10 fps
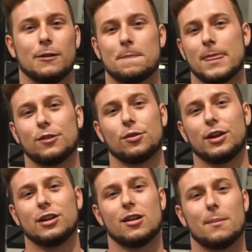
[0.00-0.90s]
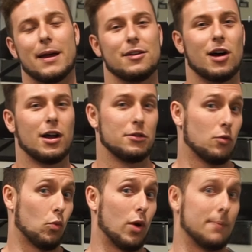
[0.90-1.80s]
It's really gonna depend on
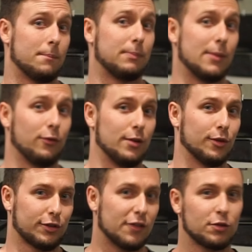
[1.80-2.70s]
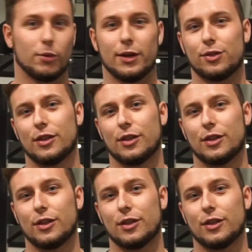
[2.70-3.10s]
what people feel most comfortable with,